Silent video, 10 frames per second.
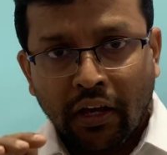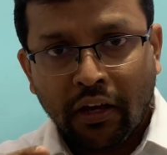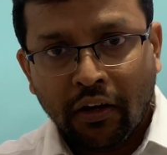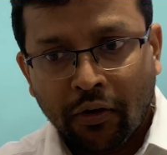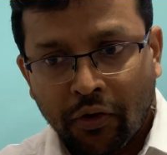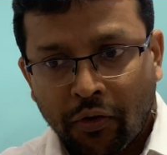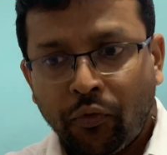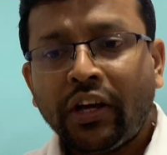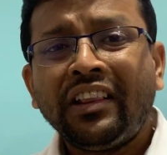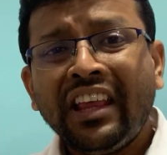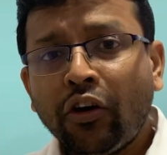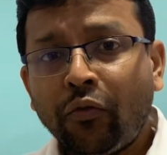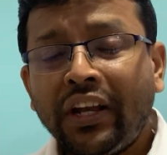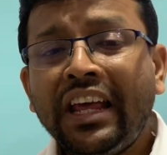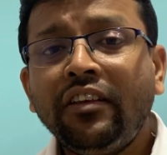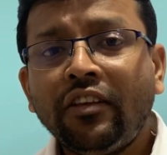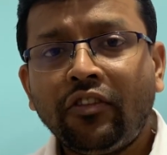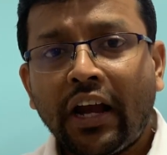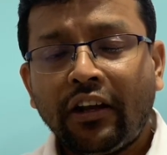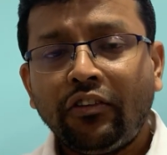an easy
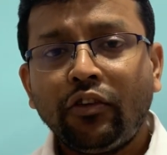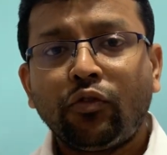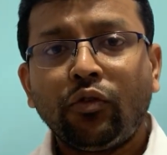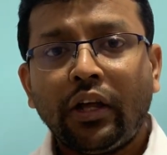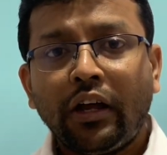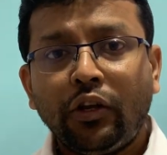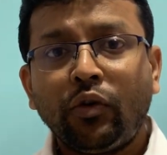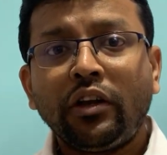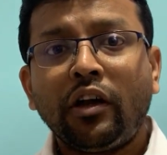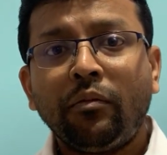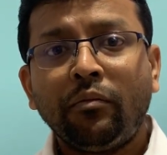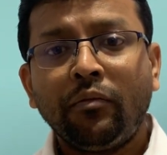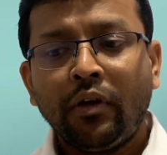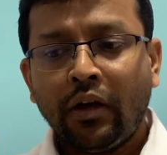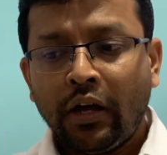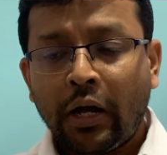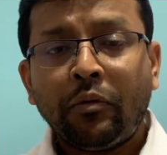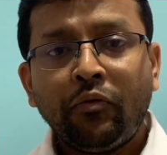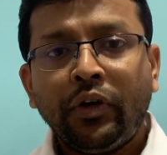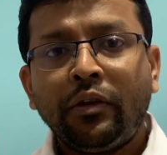strategy so that you can come
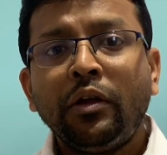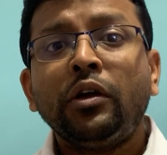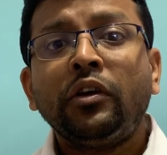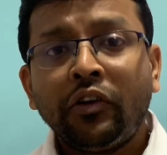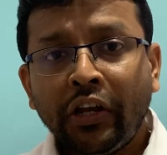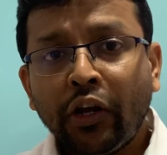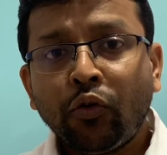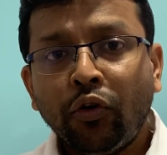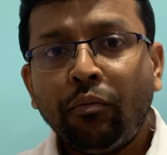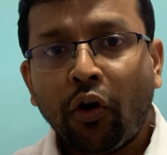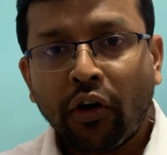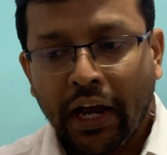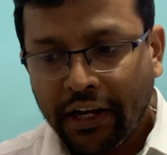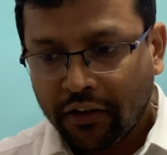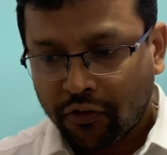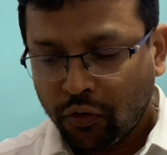up with real good blog ideas.